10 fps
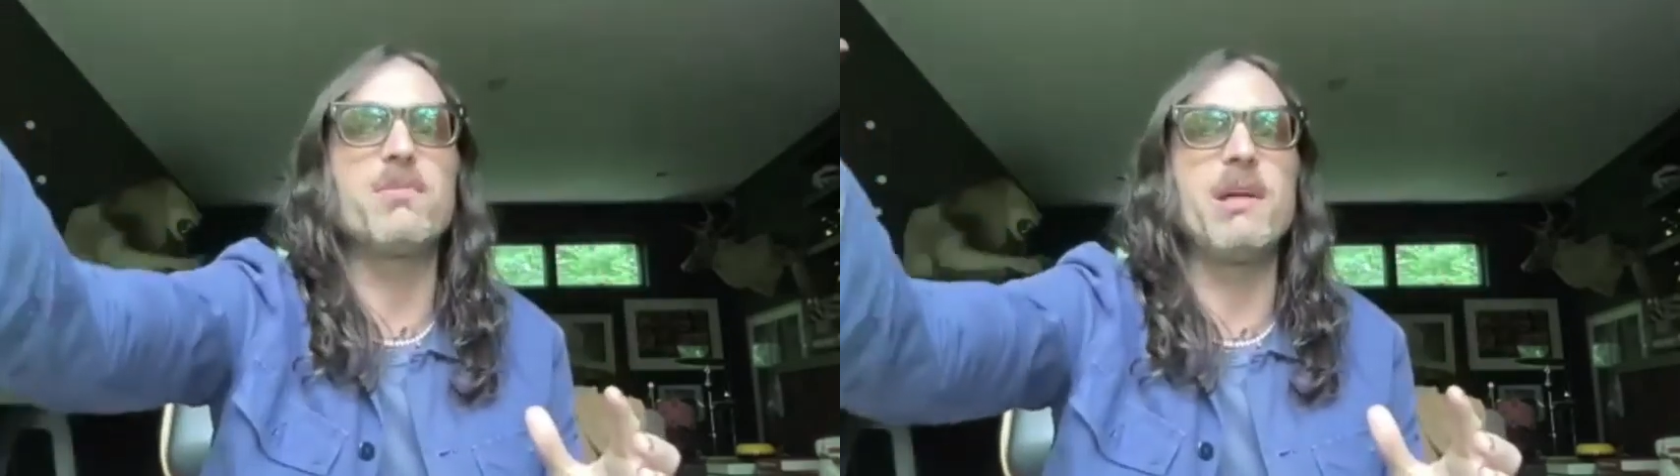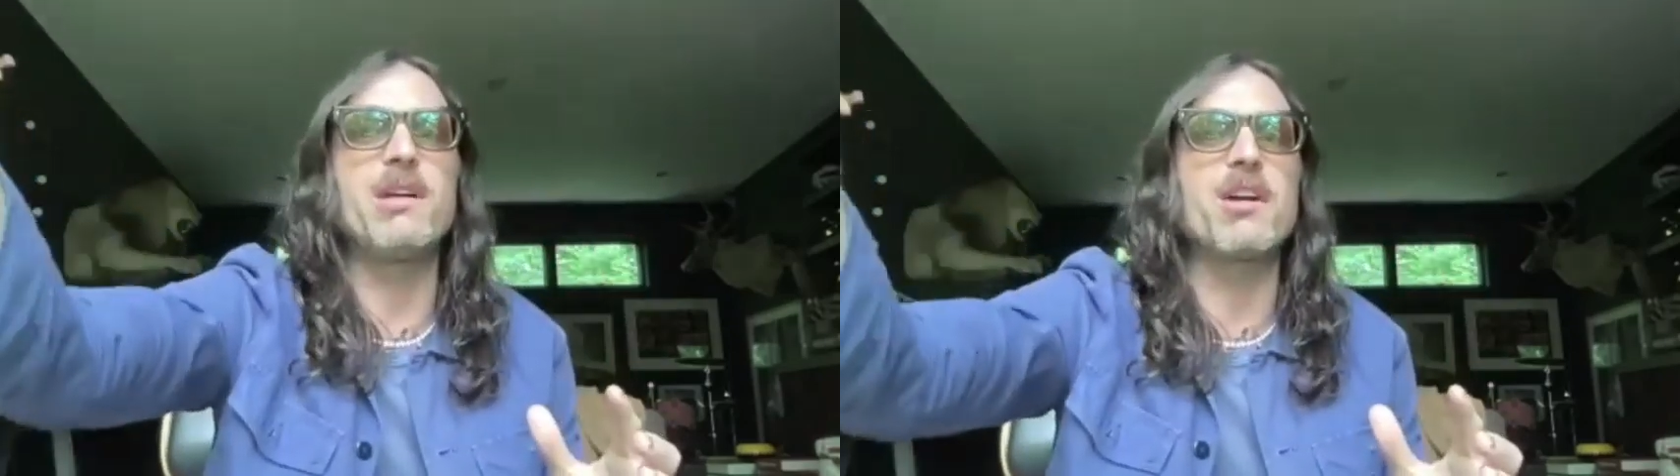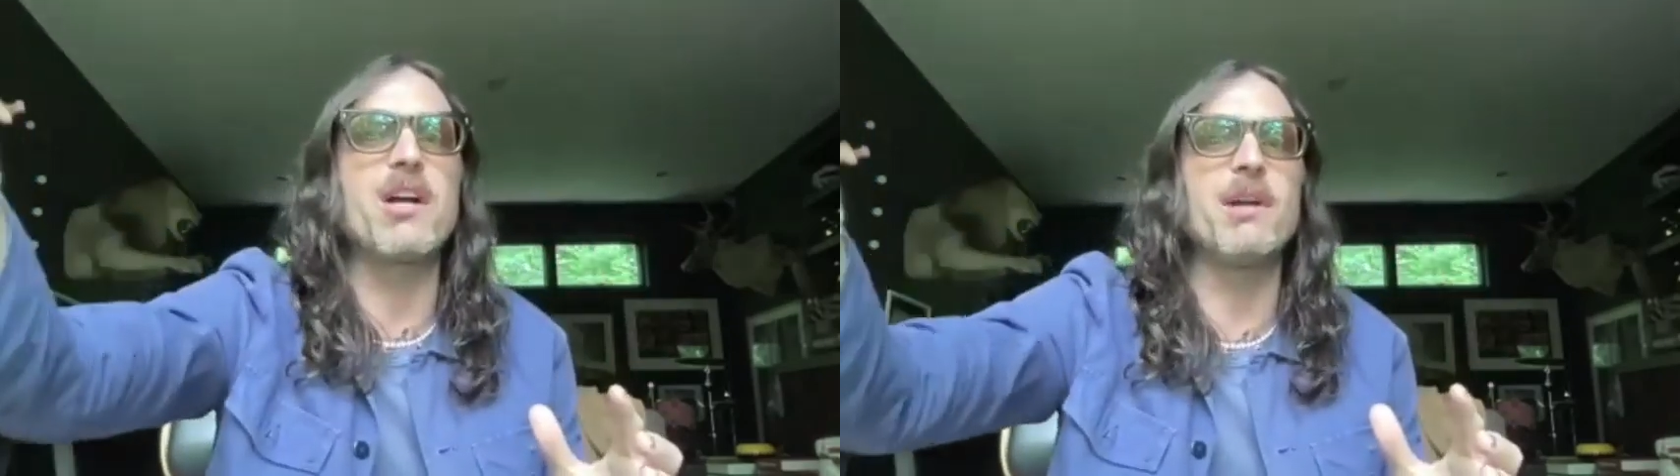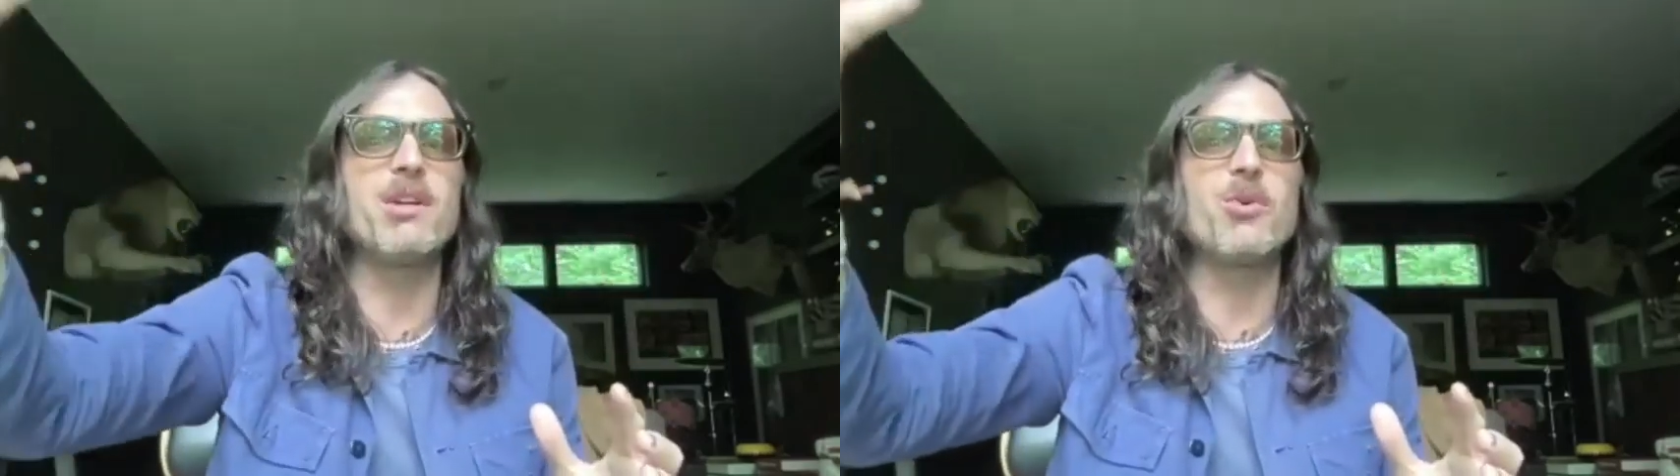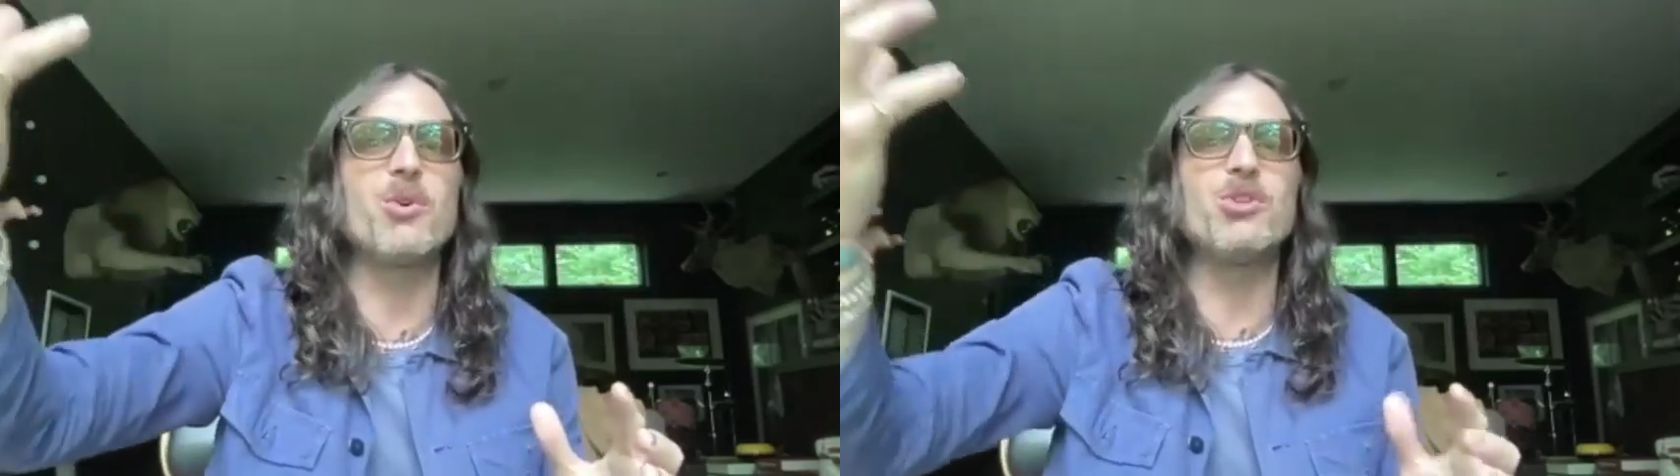speaker coming
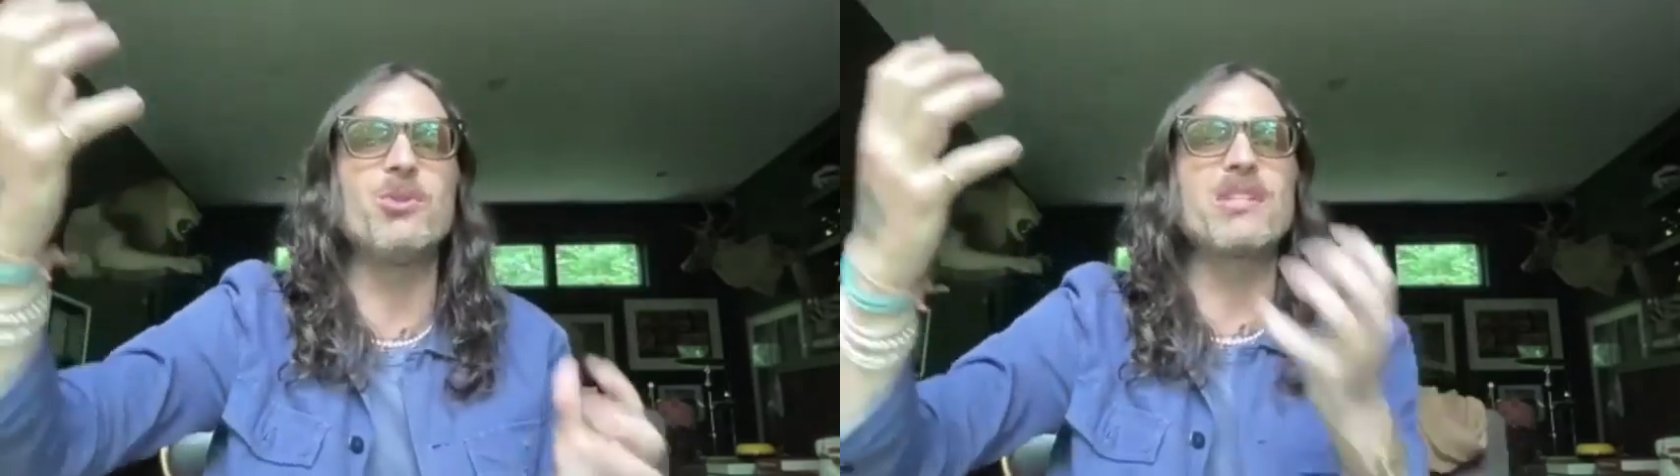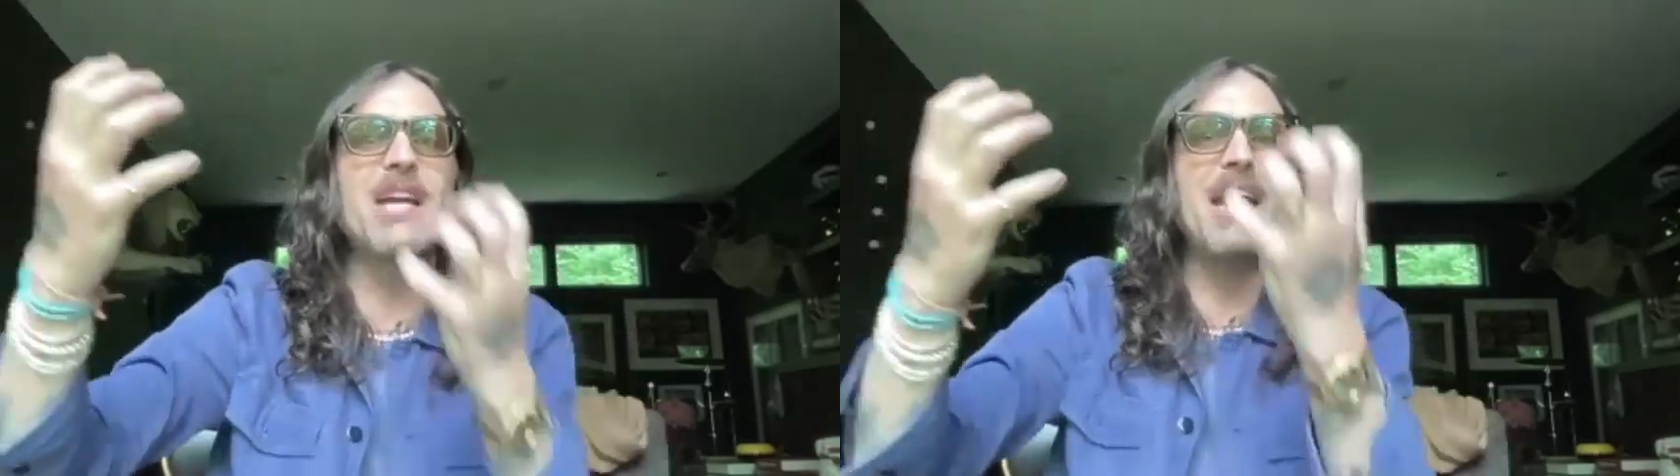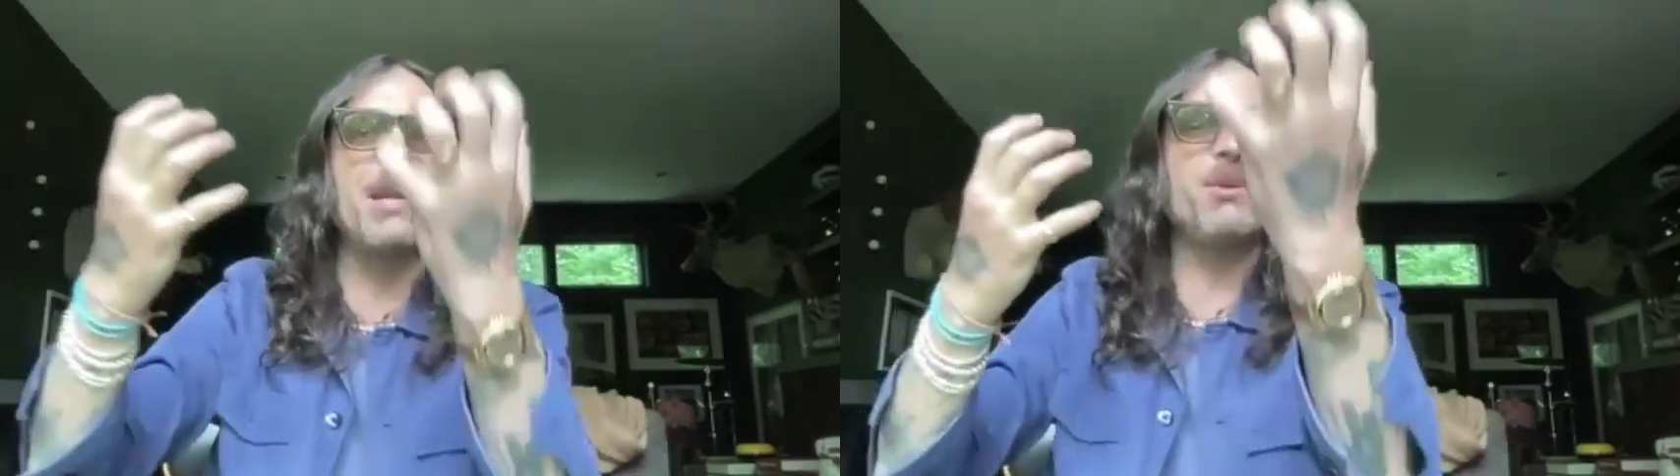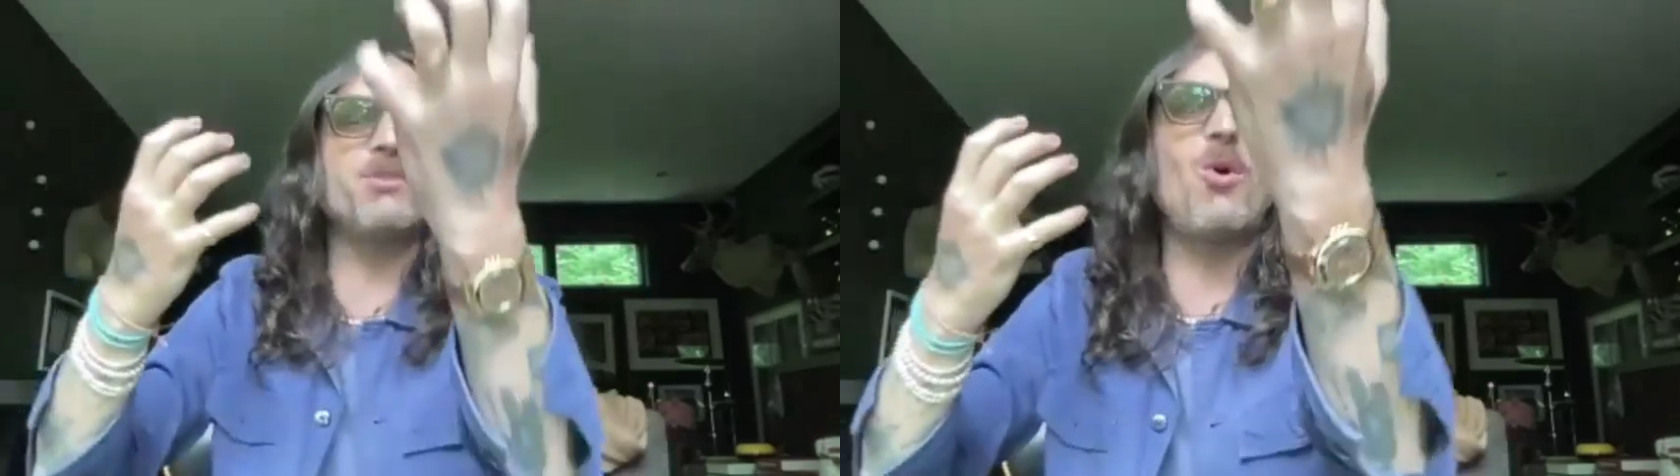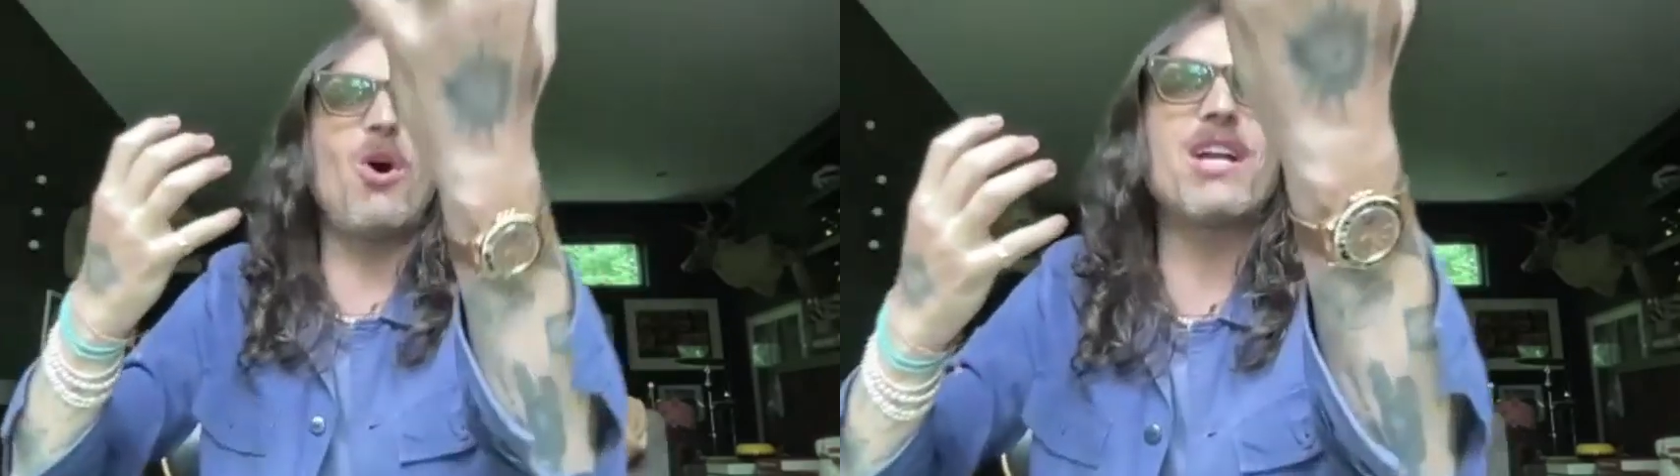towards you as Caleb
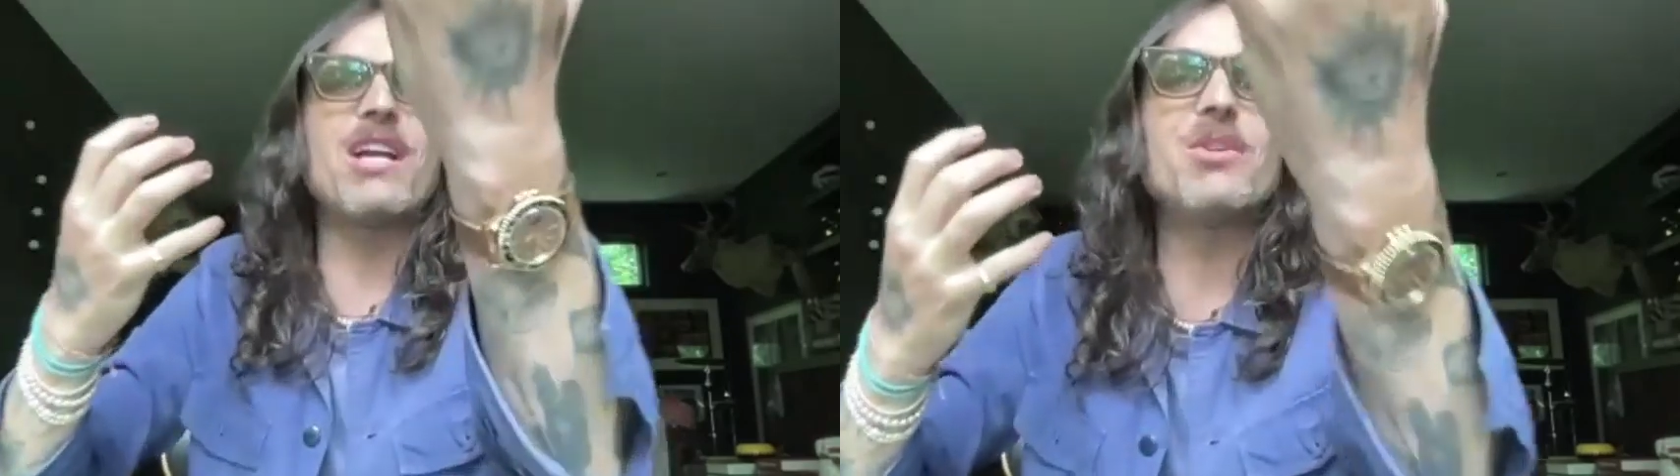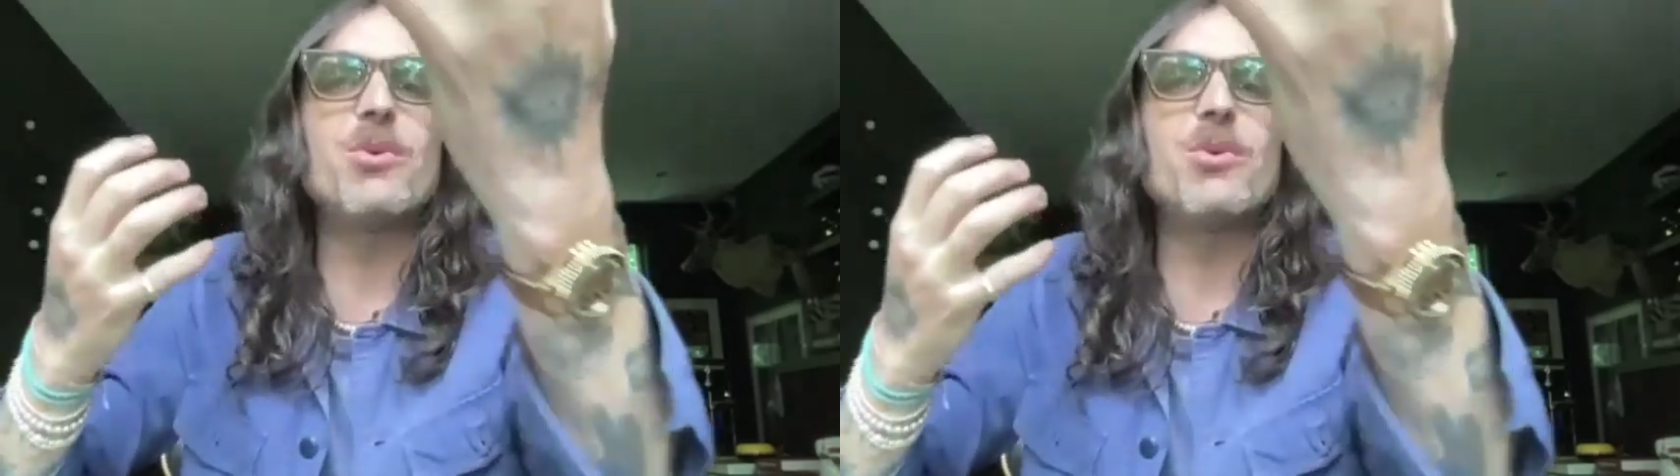was walking